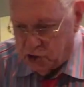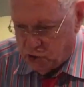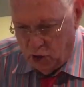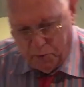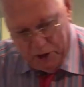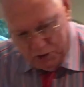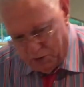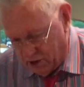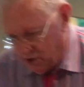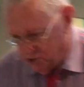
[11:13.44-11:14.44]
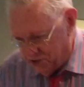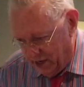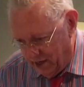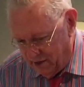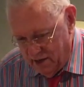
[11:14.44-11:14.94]
a stroke patient with a closed
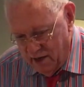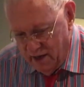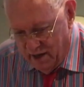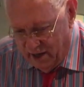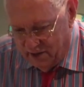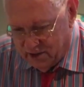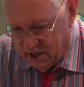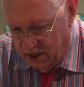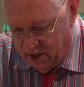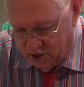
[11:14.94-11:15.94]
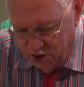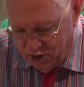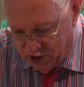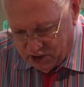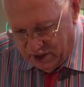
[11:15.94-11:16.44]
hand and do
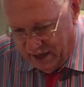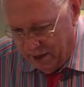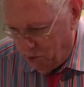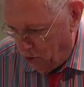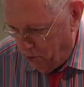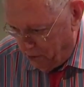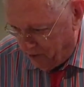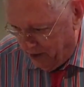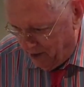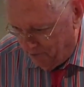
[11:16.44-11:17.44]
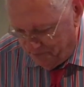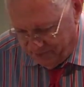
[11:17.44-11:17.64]
this and the hand will open right up.